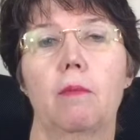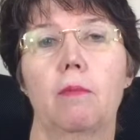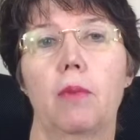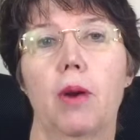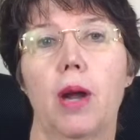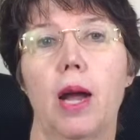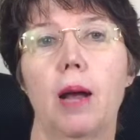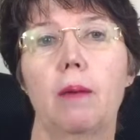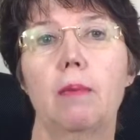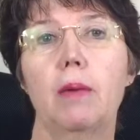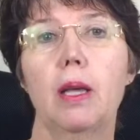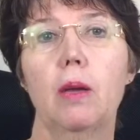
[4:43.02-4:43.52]

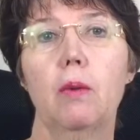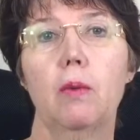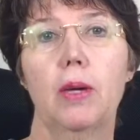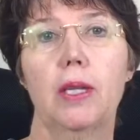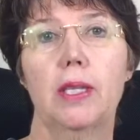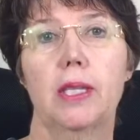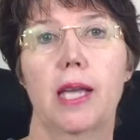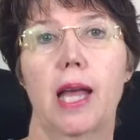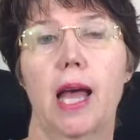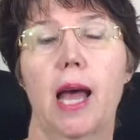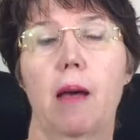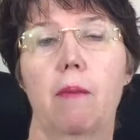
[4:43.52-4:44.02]
probably
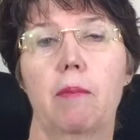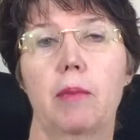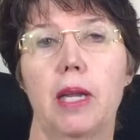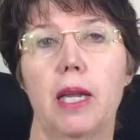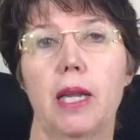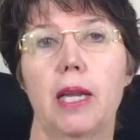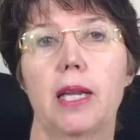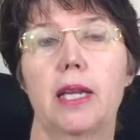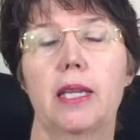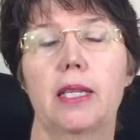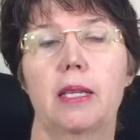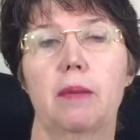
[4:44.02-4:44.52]
what's
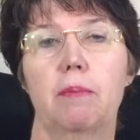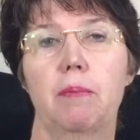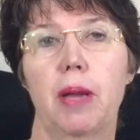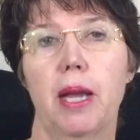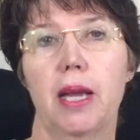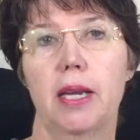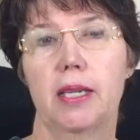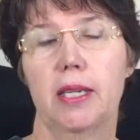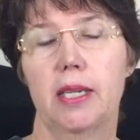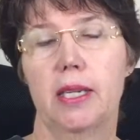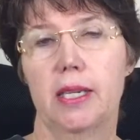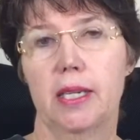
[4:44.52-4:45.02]
happening is the
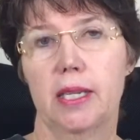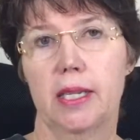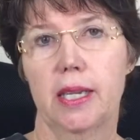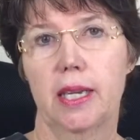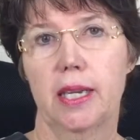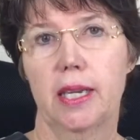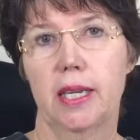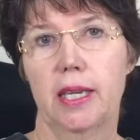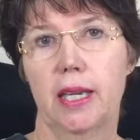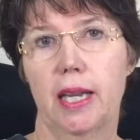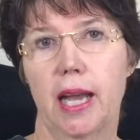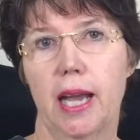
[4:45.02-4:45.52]
patient is
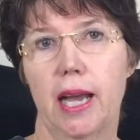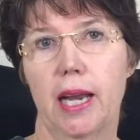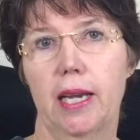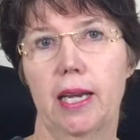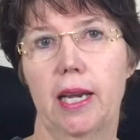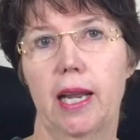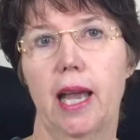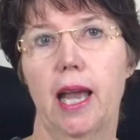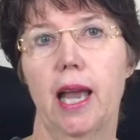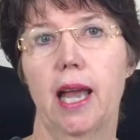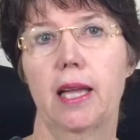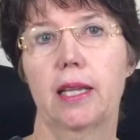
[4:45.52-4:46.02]
getting light
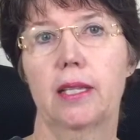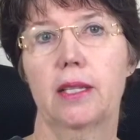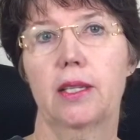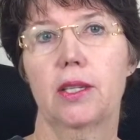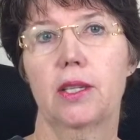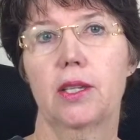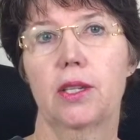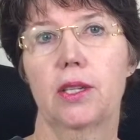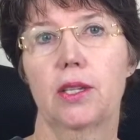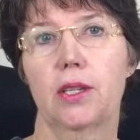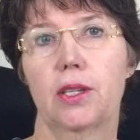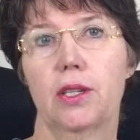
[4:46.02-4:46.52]
and
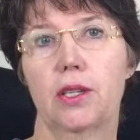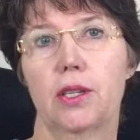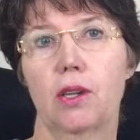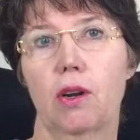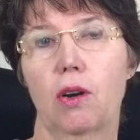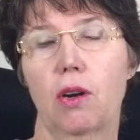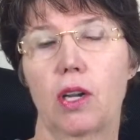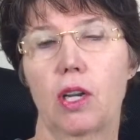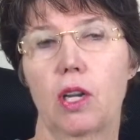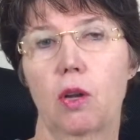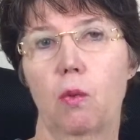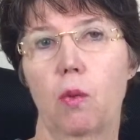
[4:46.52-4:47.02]

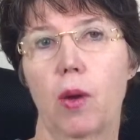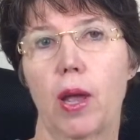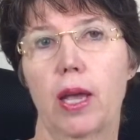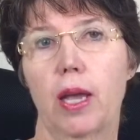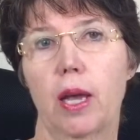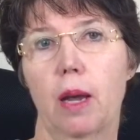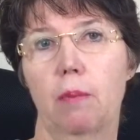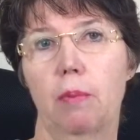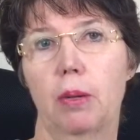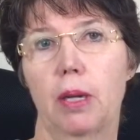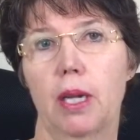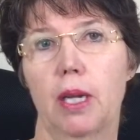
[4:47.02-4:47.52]
starting to wake
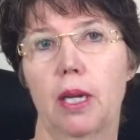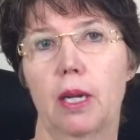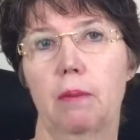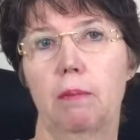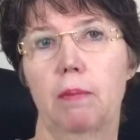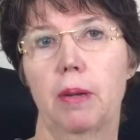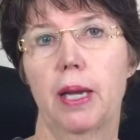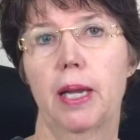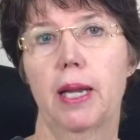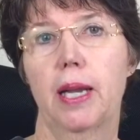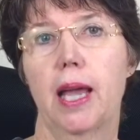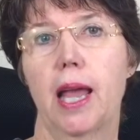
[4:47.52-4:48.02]
up a little
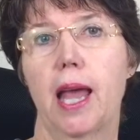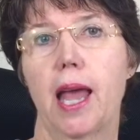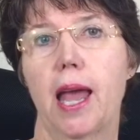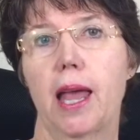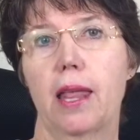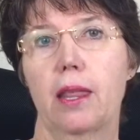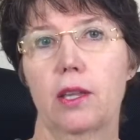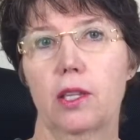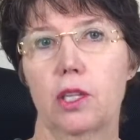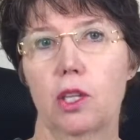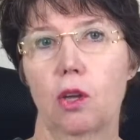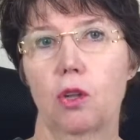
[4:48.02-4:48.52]
bit.
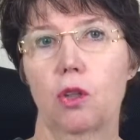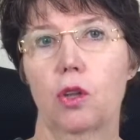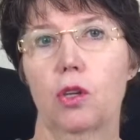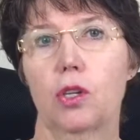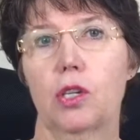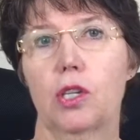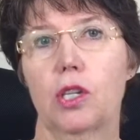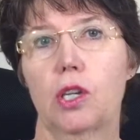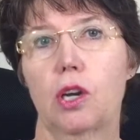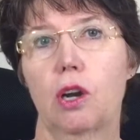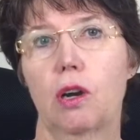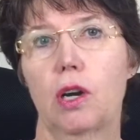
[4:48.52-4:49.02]
And so they're
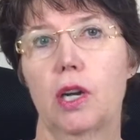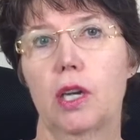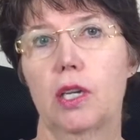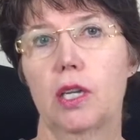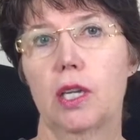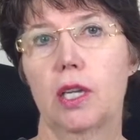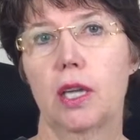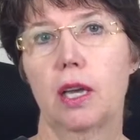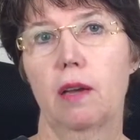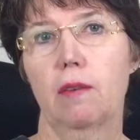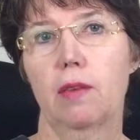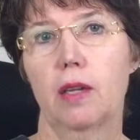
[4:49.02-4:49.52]
starting
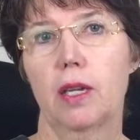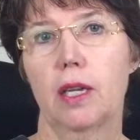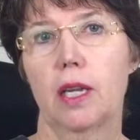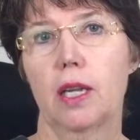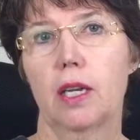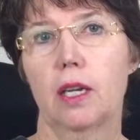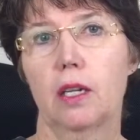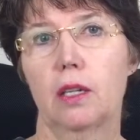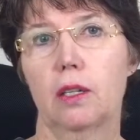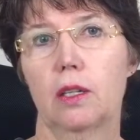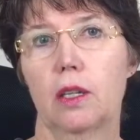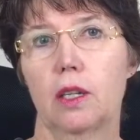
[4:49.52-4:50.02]
to give a
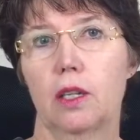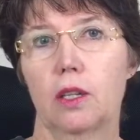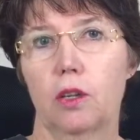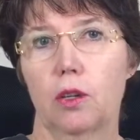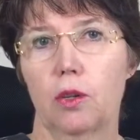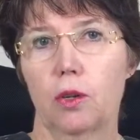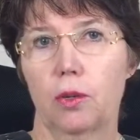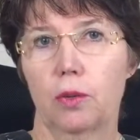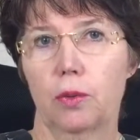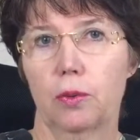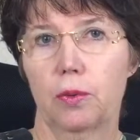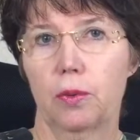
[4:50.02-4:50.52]
little,
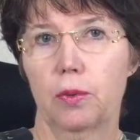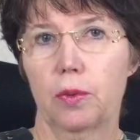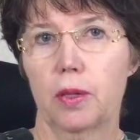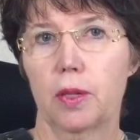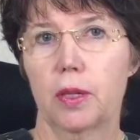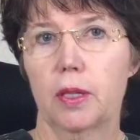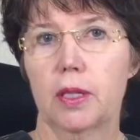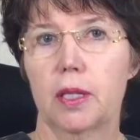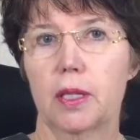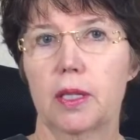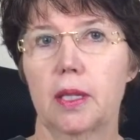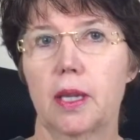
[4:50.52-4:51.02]
their
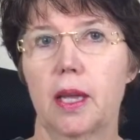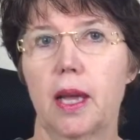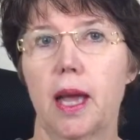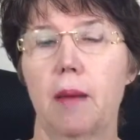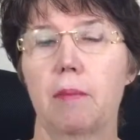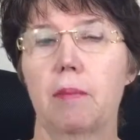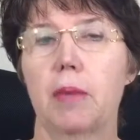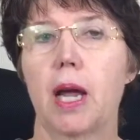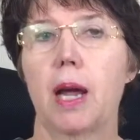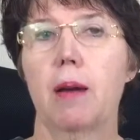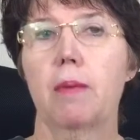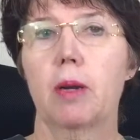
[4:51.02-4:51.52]

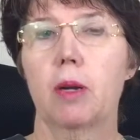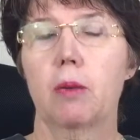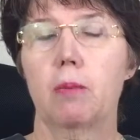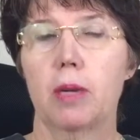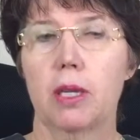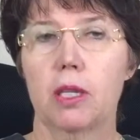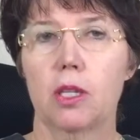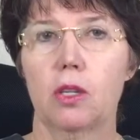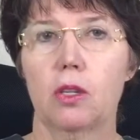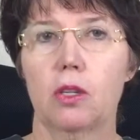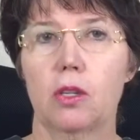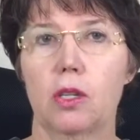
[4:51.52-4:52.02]
abdominal
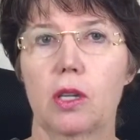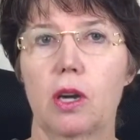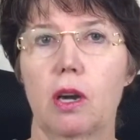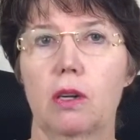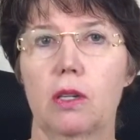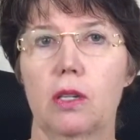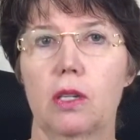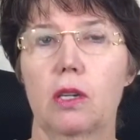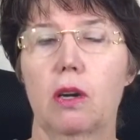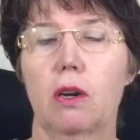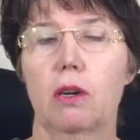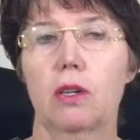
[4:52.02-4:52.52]
muscles are
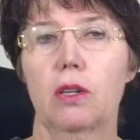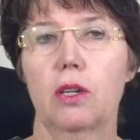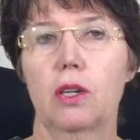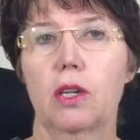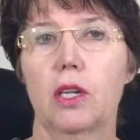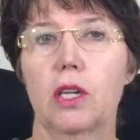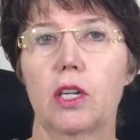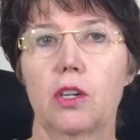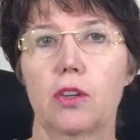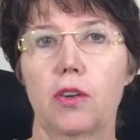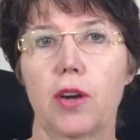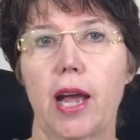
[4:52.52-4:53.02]
starting to
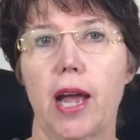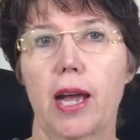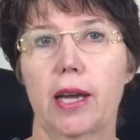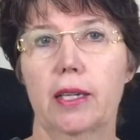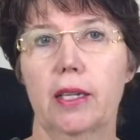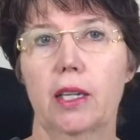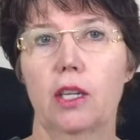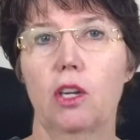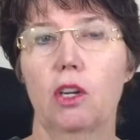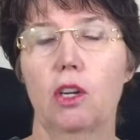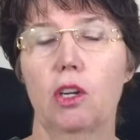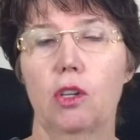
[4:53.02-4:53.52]
contract
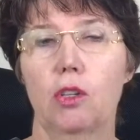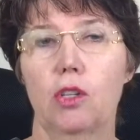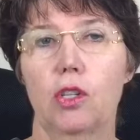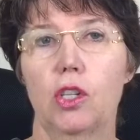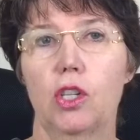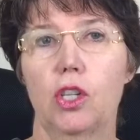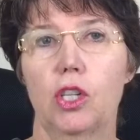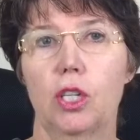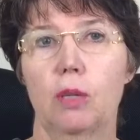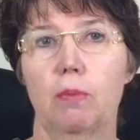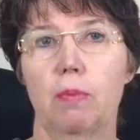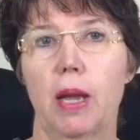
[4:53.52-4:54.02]
and you're losing
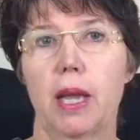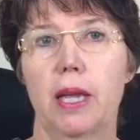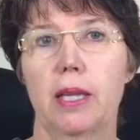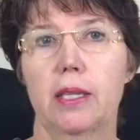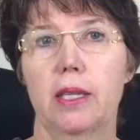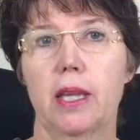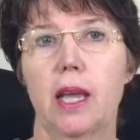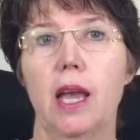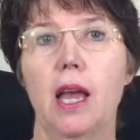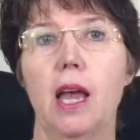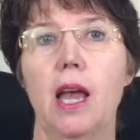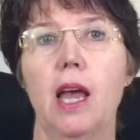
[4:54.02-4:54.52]
your
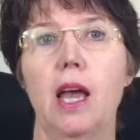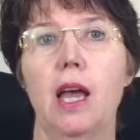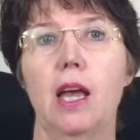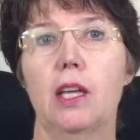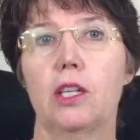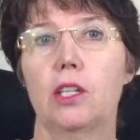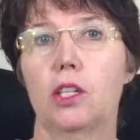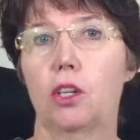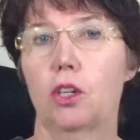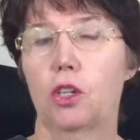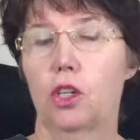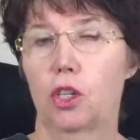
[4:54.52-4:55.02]
space.
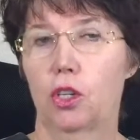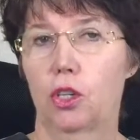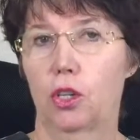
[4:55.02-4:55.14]
So